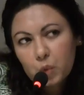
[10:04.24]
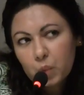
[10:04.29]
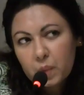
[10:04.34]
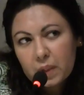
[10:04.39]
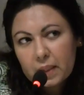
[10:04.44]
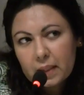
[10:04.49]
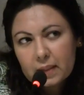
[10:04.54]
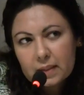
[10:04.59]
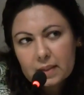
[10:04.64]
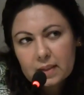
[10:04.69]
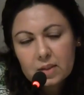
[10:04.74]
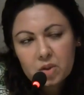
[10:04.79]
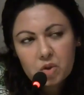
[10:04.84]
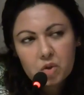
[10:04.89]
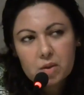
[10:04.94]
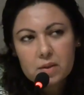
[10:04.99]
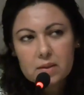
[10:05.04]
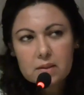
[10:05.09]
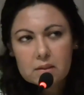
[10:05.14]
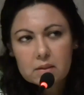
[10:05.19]
two weeks, it's
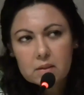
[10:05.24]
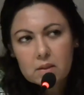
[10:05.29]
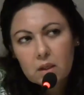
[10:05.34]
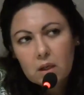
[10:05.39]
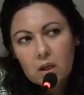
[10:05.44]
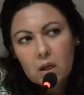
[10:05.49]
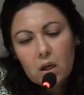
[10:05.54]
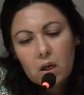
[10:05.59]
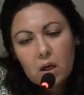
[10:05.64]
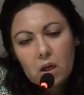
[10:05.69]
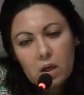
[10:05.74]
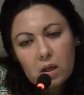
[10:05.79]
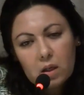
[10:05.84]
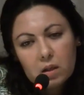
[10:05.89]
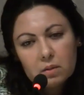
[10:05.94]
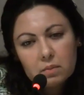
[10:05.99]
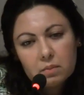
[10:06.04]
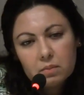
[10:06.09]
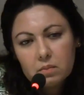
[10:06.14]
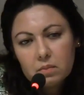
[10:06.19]
just
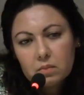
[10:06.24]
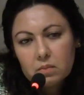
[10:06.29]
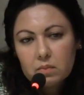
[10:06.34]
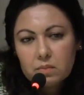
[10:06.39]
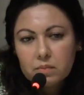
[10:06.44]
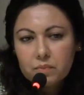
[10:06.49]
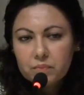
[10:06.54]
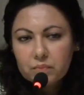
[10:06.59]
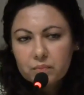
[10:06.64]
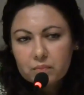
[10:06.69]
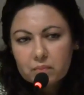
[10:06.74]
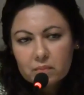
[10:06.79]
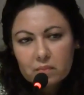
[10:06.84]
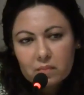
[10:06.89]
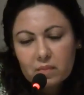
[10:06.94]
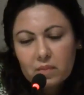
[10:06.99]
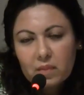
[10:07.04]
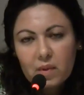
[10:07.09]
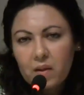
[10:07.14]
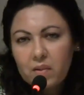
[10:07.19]
um,
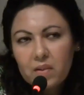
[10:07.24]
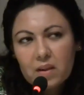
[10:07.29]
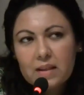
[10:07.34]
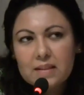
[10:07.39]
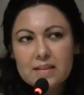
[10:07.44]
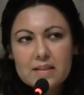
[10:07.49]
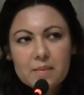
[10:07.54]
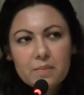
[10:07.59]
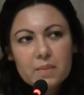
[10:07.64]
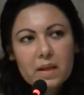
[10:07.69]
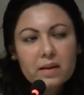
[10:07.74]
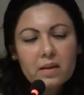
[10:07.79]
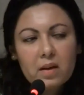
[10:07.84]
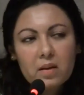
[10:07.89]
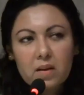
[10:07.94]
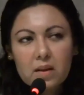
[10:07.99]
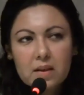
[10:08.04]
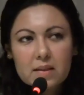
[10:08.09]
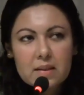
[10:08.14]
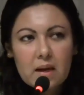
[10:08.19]
nothing it seems like
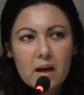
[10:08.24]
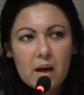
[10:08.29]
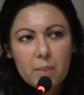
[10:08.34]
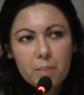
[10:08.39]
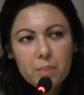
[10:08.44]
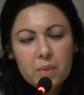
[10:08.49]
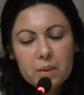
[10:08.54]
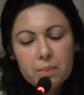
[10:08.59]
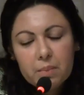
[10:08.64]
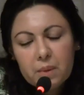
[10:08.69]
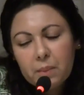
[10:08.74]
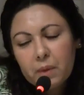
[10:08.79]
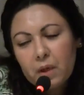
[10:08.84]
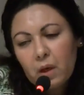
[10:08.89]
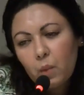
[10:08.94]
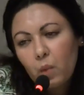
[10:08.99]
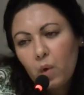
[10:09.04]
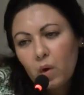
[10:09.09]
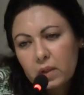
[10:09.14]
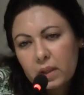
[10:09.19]
nothing is happening people
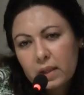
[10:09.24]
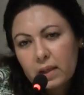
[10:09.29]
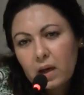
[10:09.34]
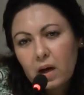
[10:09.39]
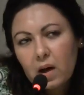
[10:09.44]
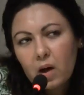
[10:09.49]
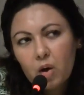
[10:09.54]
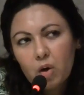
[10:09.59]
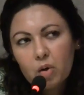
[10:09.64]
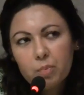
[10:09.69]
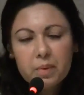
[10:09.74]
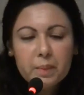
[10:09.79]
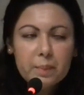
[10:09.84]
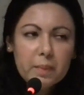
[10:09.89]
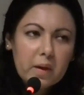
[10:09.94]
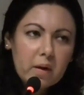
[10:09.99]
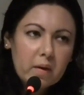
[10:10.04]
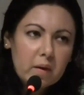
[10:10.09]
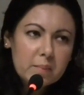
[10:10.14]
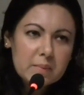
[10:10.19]
are walking out
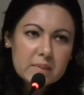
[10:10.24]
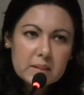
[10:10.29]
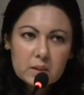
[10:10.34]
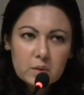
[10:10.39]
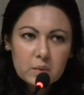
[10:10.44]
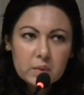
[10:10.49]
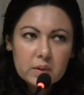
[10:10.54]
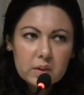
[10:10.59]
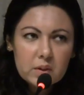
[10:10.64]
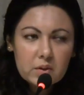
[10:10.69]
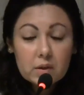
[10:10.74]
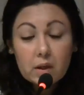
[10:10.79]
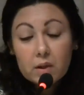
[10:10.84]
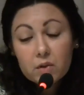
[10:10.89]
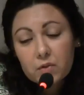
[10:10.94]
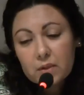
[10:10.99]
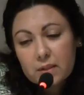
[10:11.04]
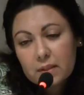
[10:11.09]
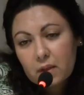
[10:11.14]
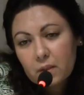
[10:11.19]
people are upset with each
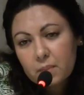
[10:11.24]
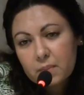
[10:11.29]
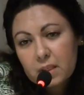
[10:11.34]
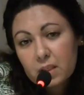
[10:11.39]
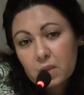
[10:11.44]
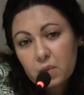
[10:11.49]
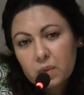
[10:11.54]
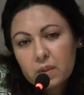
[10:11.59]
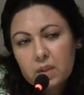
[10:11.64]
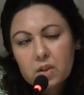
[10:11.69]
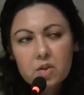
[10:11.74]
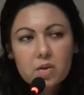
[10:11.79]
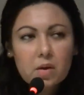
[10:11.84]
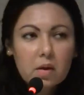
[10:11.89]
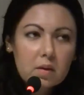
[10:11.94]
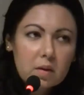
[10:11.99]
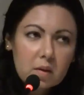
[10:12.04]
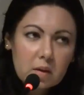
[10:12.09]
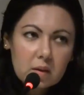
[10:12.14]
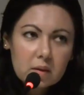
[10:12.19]
countries are upset with each
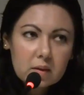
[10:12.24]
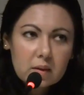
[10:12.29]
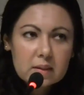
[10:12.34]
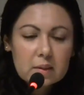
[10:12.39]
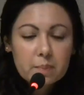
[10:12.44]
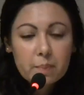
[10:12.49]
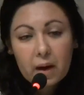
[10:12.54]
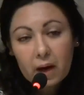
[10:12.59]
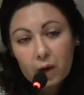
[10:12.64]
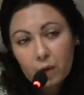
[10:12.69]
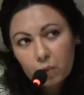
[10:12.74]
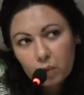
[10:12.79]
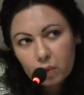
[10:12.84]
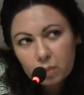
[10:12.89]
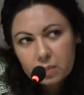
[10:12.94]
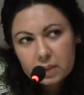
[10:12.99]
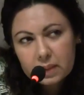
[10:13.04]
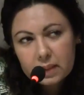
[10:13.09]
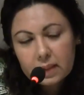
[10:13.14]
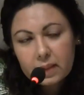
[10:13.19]
other there's
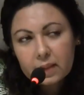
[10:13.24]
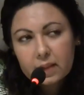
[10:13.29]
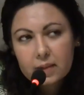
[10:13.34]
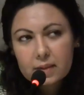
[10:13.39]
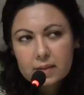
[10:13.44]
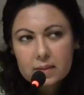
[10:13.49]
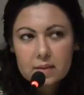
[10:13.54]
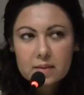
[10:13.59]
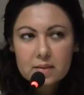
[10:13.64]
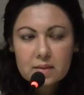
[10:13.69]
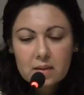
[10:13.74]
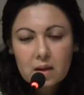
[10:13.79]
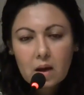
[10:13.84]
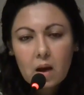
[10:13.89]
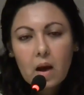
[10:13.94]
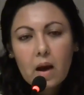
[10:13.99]
backroom dealings there's,